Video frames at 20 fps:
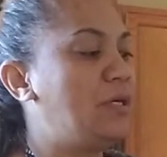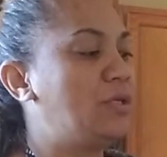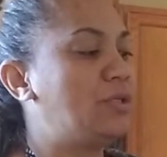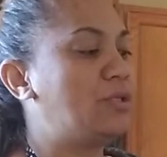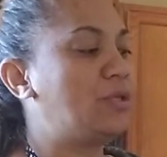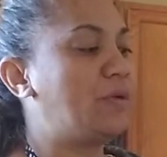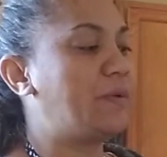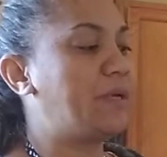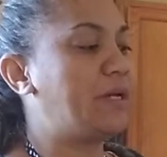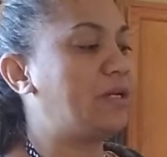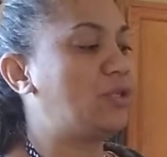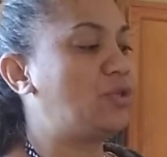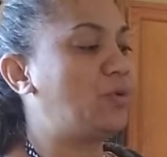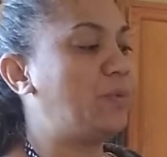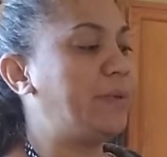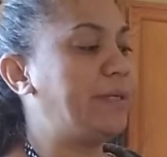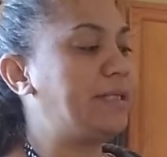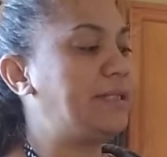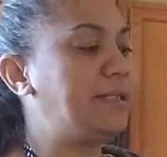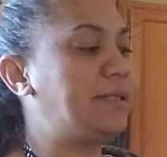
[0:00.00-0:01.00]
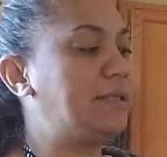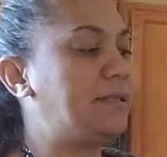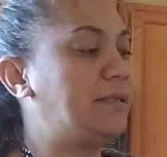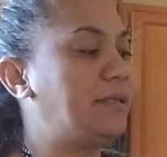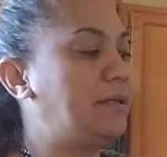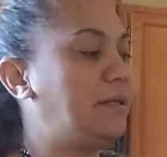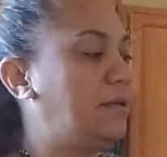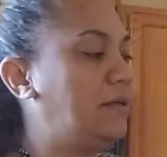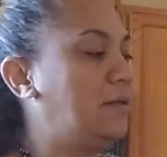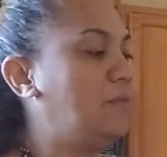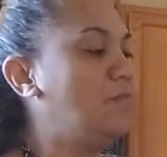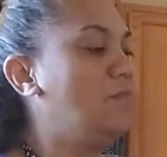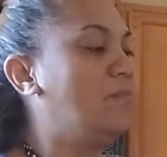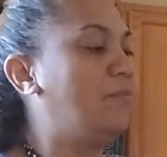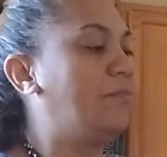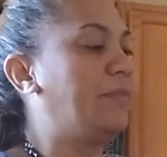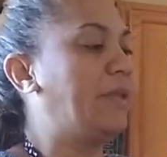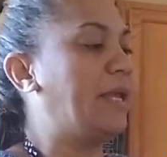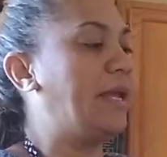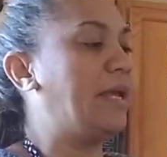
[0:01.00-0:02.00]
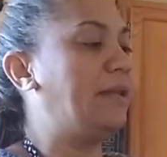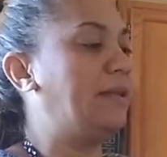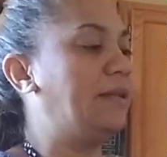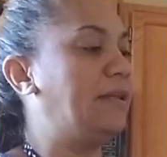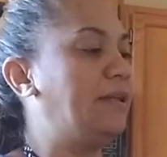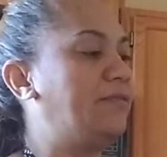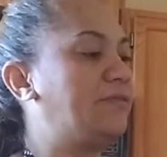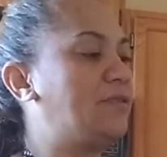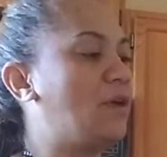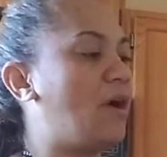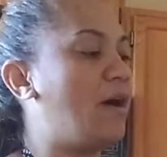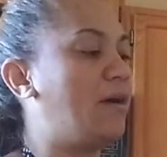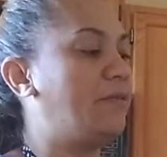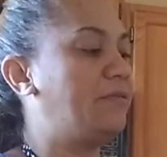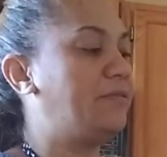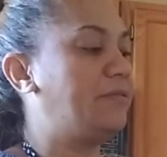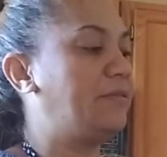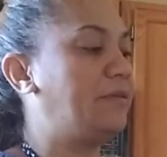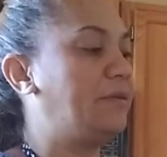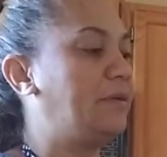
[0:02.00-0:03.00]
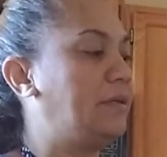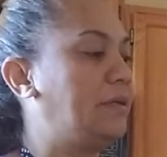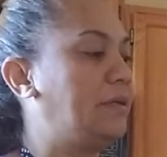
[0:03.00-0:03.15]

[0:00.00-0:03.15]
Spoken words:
So I'm going to twist and lift off.